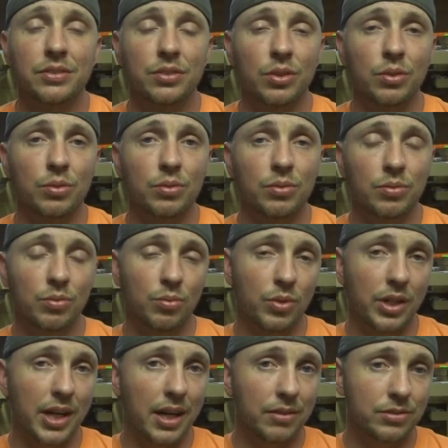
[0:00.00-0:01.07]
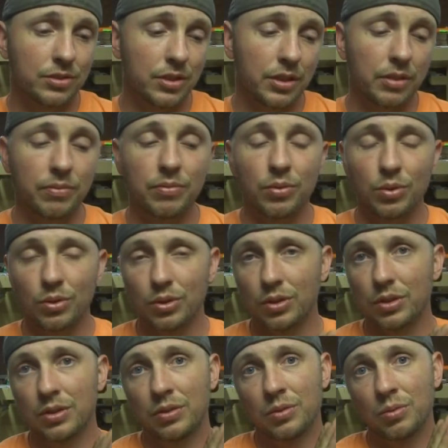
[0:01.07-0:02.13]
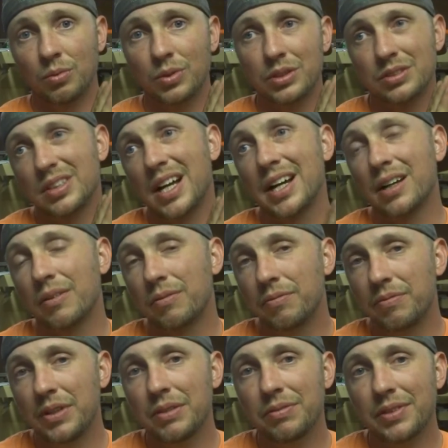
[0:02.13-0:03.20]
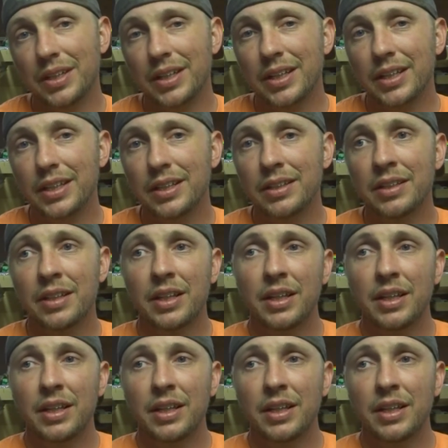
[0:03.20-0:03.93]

So what I was looking for was like a 15